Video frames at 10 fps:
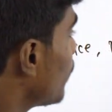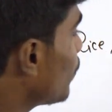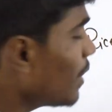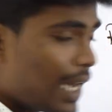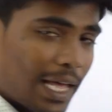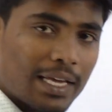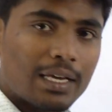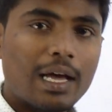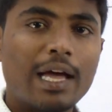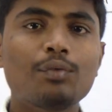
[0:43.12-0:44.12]
we
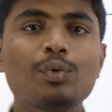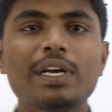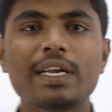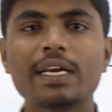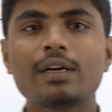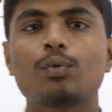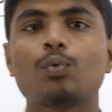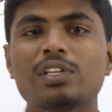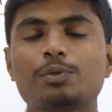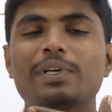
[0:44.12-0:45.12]
like and we treat
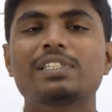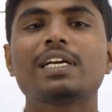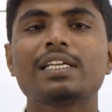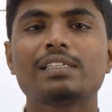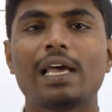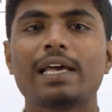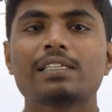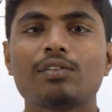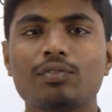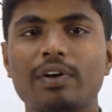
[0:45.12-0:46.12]
one special dish
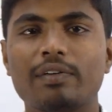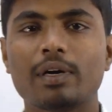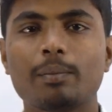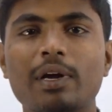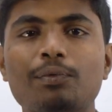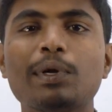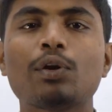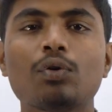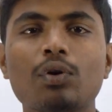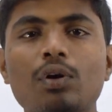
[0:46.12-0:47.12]
as our favorite, but we
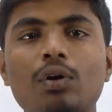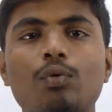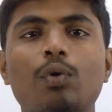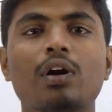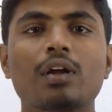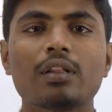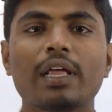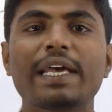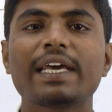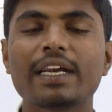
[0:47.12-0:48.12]
don't know what are
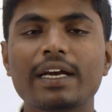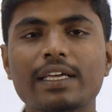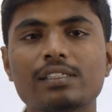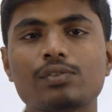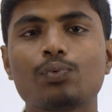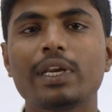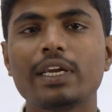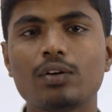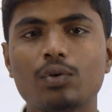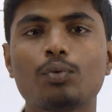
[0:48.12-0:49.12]
the ingredients we
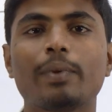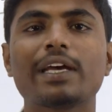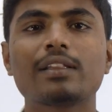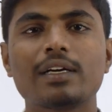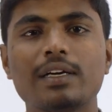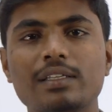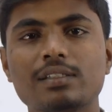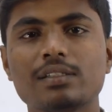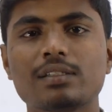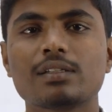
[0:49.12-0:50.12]
need to make that
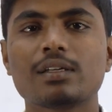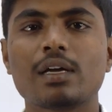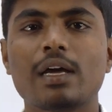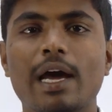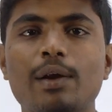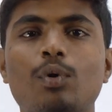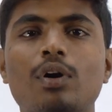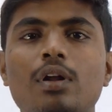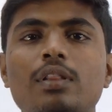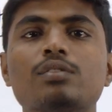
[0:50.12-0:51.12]
dish and
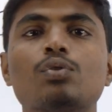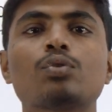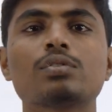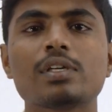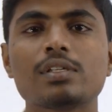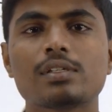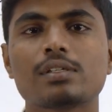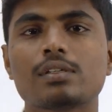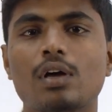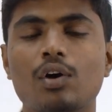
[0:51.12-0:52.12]
what are the
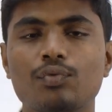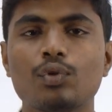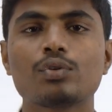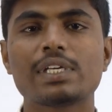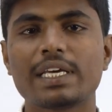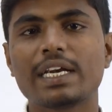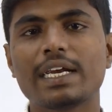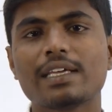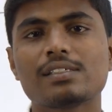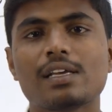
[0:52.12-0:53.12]
sources of those
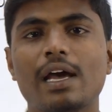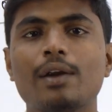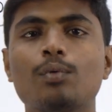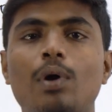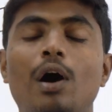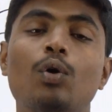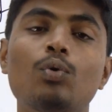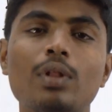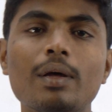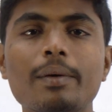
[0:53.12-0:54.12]
ingredients and
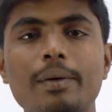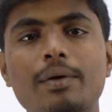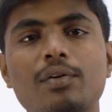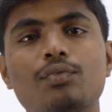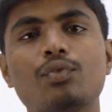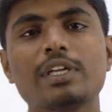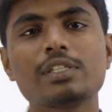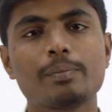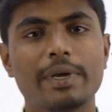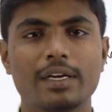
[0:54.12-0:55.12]
how the food
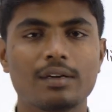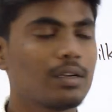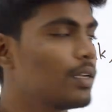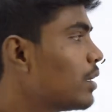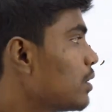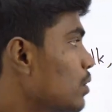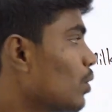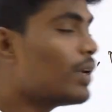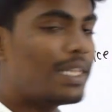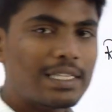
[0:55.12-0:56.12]
is made.
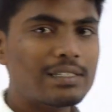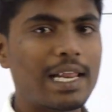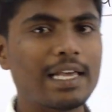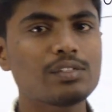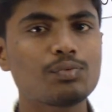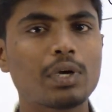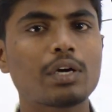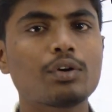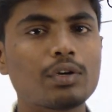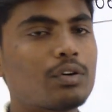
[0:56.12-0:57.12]
So in this class, we are
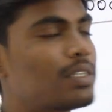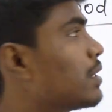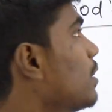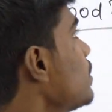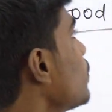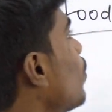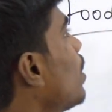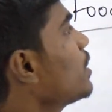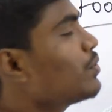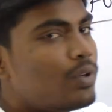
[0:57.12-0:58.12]
going to discuss
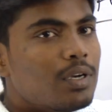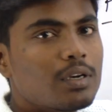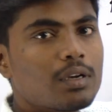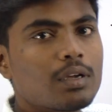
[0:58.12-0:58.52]
what is food,